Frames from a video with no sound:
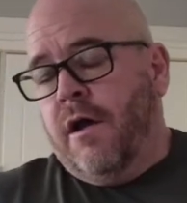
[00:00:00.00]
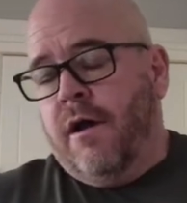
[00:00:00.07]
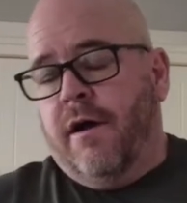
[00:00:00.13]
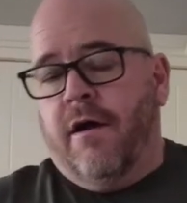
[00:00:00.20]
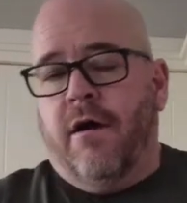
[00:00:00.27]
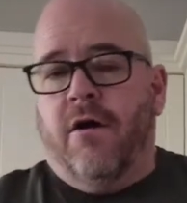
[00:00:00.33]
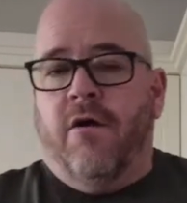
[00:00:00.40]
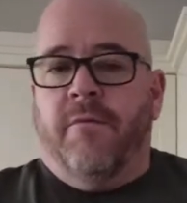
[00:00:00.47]

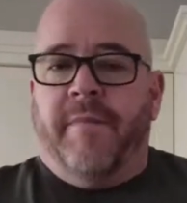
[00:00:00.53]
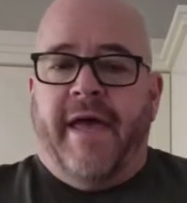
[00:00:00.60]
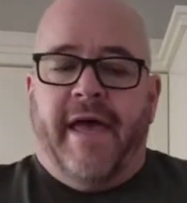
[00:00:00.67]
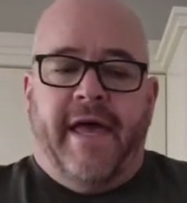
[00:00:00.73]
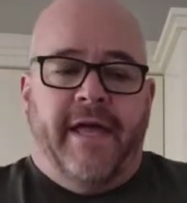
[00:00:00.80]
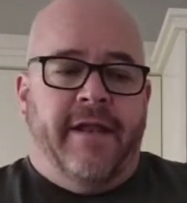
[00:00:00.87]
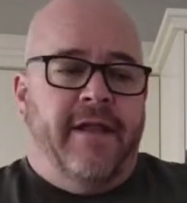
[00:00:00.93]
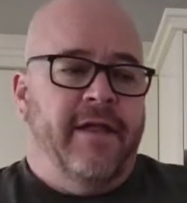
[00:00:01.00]
oh
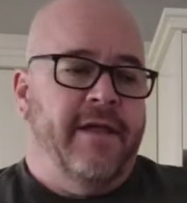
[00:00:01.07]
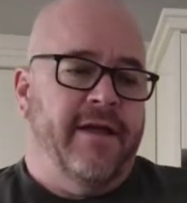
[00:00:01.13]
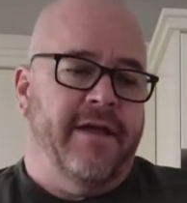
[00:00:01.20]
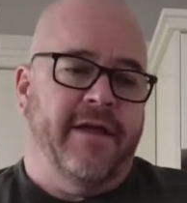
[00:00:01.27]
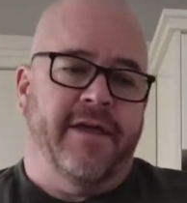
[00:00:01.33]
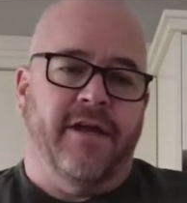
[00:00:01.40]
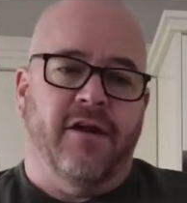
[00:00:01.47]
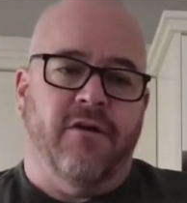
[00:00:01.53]
man,
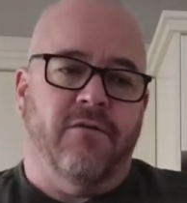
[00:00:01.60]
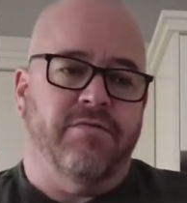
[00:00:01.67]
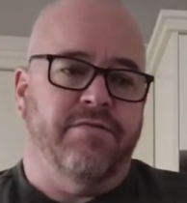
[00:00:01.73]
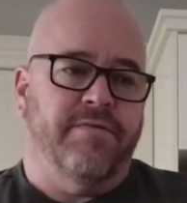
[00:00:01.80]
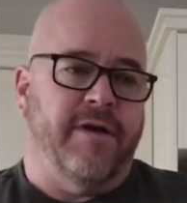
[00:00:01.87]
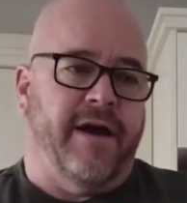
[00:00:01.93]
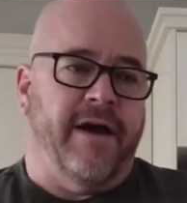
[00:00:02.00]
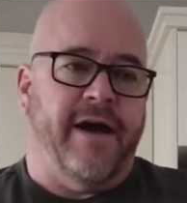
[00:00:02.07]

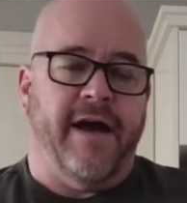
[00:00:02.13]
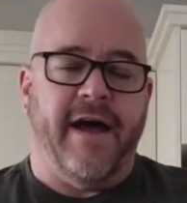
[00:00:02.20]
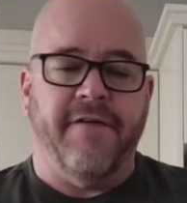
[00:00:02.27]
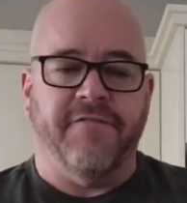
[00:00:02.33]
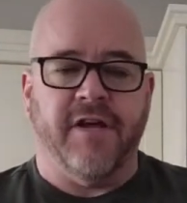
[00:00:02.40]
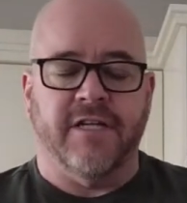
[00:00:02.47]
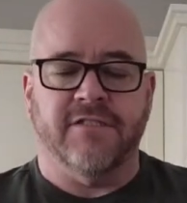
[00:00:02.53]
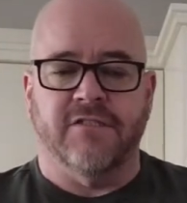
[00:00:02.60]
I've
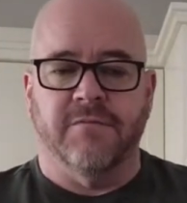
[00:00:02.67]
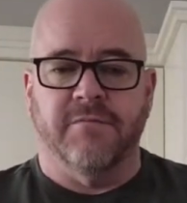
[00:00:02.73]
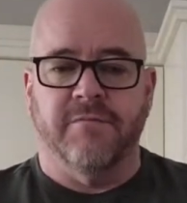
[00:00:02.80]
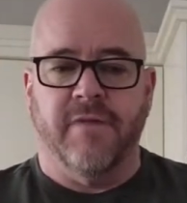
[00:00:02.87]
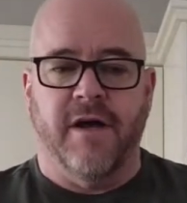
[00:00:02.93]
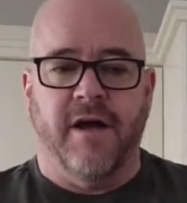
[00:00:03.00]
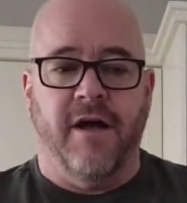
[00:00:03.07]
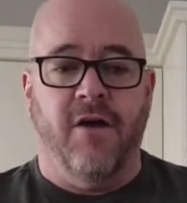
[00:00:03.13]
got
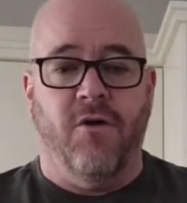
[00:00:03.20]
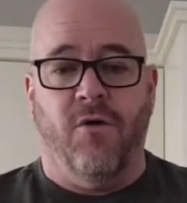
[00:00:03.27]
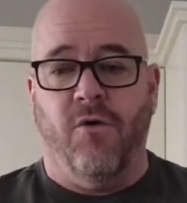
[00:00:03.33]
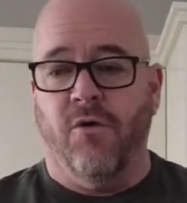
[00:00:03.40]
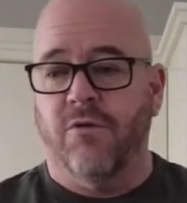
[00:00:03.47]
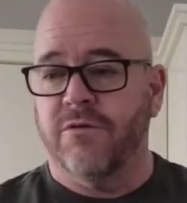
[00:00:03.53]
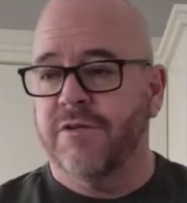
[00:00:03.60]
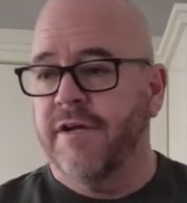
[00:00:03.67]
some
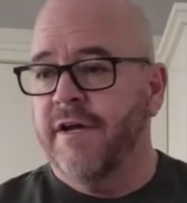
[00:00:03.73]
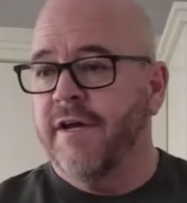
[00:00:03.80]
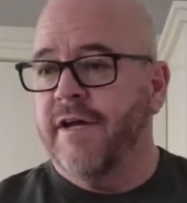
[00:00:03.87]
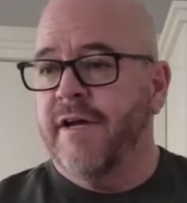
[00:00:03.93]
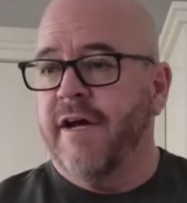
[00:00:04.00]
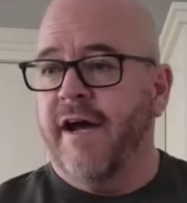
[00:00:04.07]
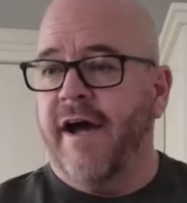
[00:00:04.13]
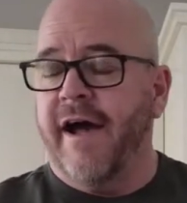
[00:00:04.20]
old
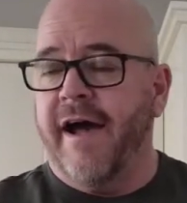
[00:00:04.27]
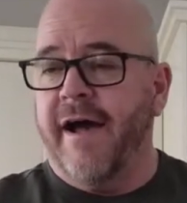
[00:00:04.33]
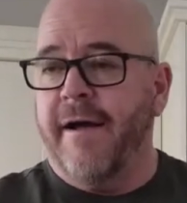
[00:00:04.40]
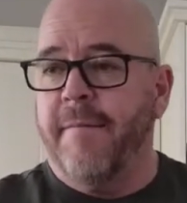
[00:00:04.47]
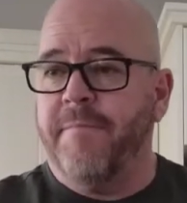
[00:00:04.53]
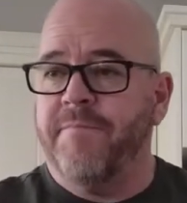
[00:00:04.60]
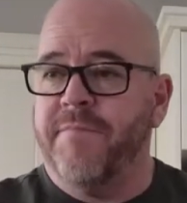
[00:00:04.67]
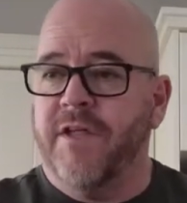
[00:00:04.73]

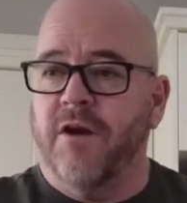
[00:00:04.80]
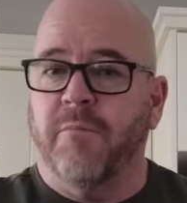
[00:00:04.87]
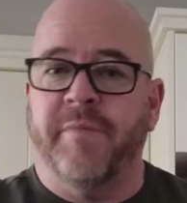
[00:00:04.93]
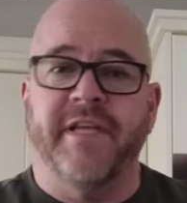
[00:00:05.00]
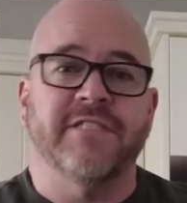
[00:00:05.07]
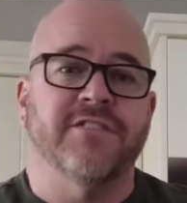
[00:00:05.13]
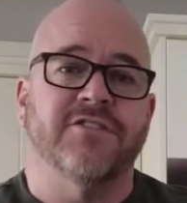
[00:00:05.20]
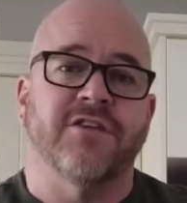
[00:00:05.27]

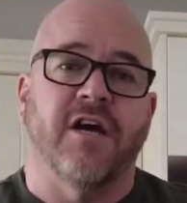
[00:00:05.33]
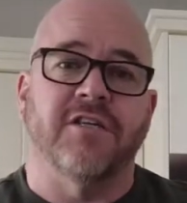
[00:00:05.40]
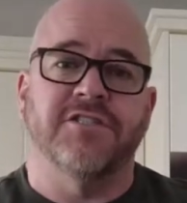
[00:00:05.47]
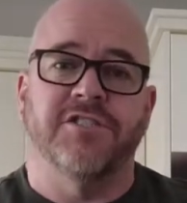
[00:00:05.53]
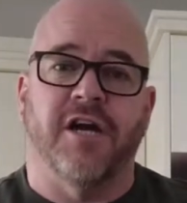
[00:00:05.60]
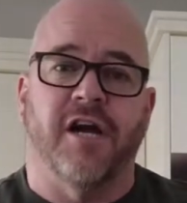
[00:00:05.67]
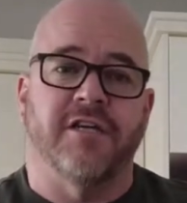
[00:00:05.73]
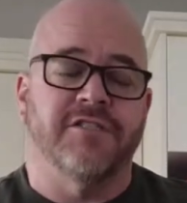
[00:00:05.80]
pizza sauce
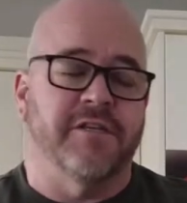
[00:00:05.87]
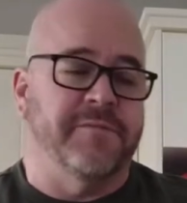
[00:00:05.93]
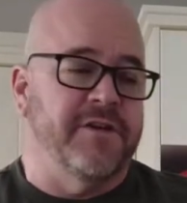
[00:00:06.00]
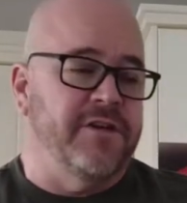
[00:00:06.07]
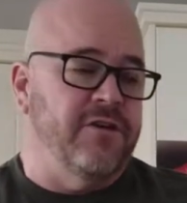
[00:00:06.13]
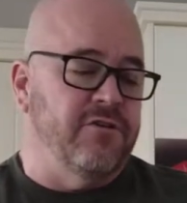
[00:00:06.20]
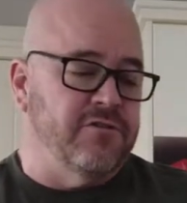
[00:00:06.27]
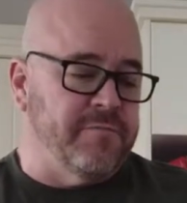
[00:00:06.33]
jars I'm going to
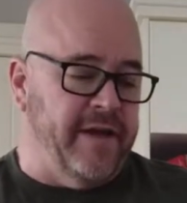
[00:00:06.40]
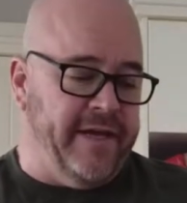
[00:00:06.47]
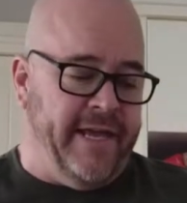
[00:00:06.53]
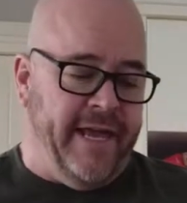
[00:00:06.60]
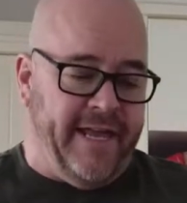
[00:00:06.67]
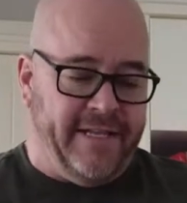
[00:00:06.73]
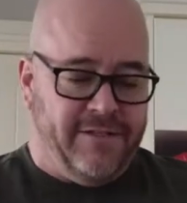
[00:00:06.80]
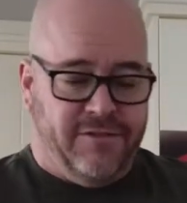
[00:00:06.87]
use. Might
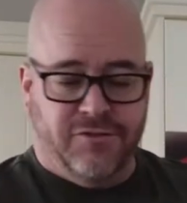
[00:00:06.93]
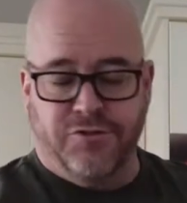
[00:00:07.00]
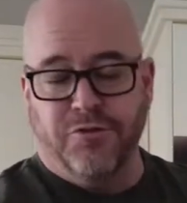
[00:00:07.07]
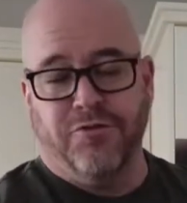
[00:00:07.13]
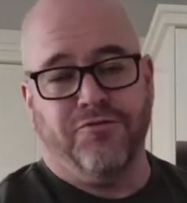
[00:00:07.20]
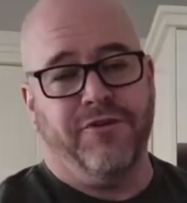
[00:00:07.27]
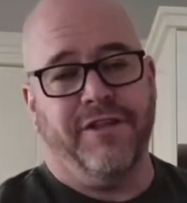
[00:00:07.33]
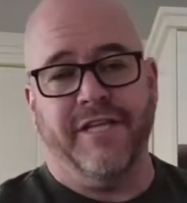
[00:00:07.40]
get 2 or
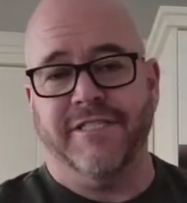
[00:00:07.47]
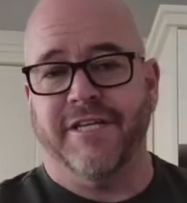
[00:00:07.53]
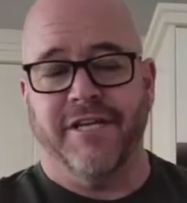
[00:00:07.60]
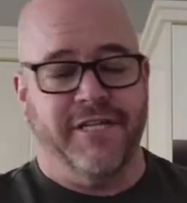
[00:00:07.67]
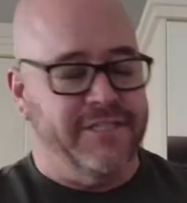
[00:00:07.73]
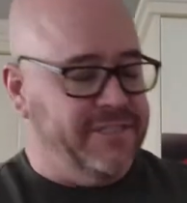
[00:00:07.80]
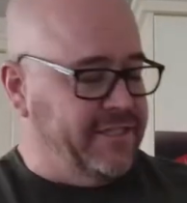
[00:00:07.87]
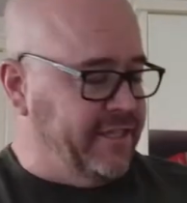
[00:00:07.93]
3 of these
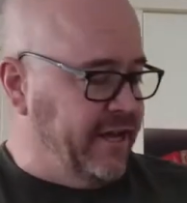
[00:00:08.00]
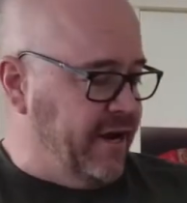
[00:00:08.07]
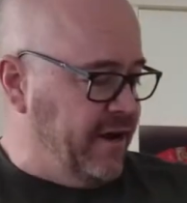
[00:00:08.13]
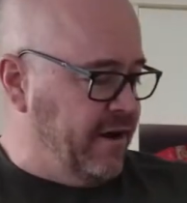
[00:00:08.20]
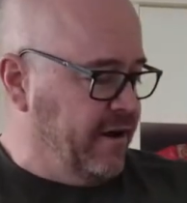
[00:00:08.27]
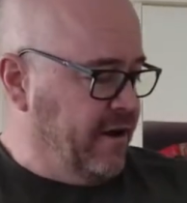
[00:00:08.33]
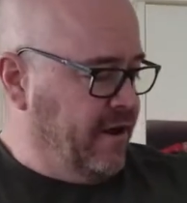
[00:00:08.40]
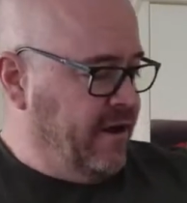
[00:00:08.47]
onions in
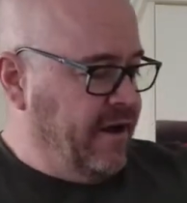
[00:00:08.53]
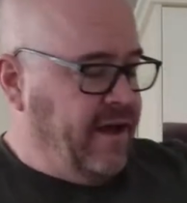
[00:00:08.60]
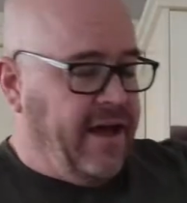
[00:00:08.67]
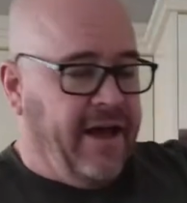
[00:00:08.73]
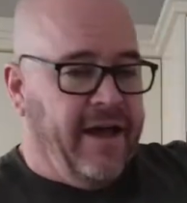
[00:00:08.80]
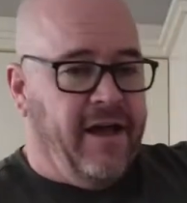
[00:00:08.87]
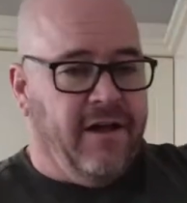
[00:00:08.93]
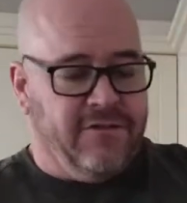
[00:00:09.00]
there.
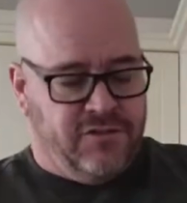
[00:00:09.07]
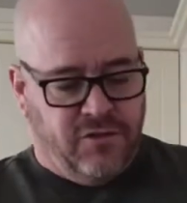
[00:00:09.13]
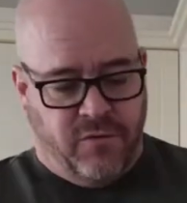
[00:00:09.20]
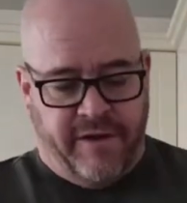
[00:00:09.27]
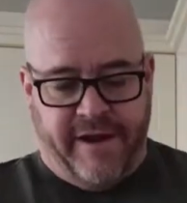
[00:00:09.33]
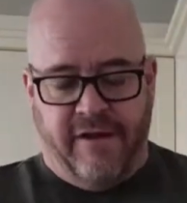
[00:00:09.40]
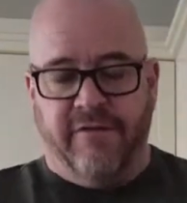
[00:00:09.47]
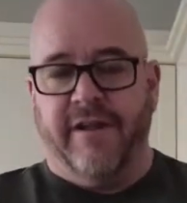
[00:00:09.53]
I also
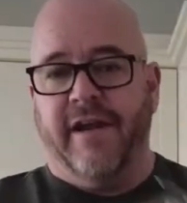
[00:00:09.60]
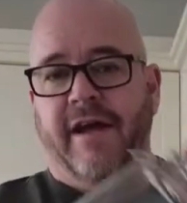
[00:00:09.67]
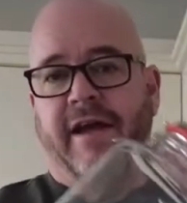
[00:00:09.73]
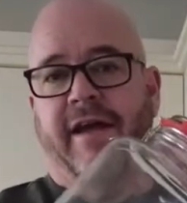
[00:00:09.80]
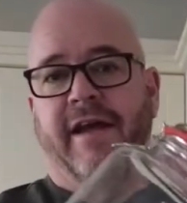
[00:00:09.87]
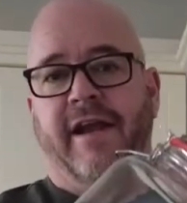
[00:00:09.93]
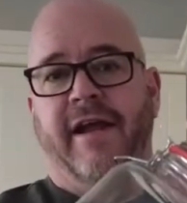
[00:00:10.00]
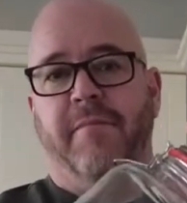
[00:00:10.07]
went out
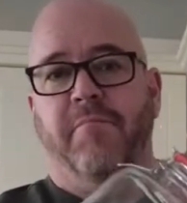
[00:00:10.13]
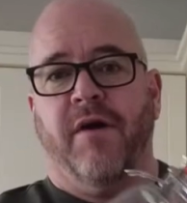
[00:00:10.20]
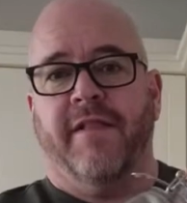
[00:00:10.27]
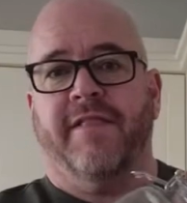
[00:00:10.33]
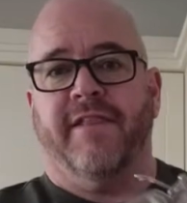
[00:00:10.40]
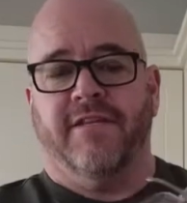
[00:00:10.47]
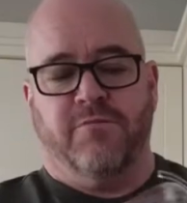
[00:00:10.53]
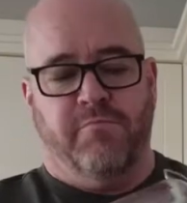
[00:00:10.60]
and I bought
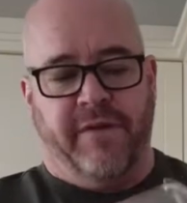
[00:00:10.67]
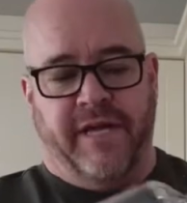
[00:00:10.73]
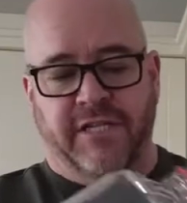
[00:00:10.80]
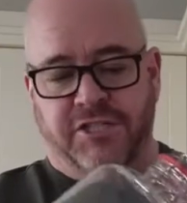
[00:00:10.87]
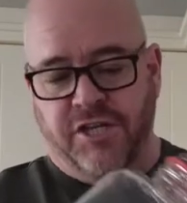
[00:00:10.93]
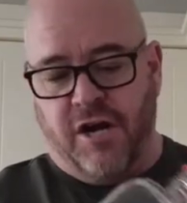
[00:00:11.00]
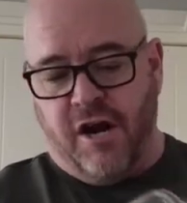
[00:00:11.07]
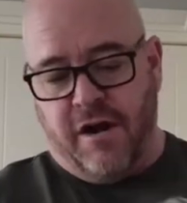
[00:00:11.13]
this big
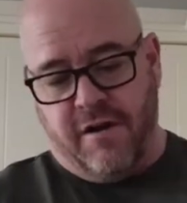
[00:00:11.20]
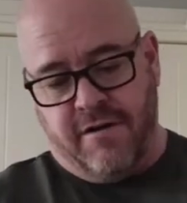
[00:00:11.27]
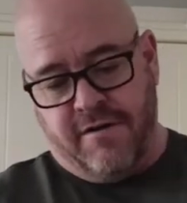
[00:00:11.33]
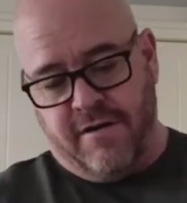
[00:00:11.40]
jar